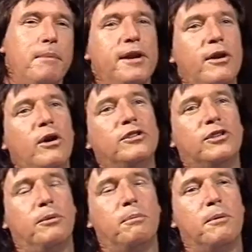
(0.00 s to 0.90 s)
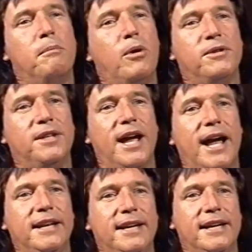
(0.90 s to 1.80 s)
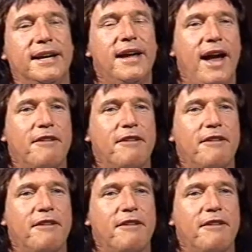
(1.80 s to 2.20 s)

But it also promoted the idea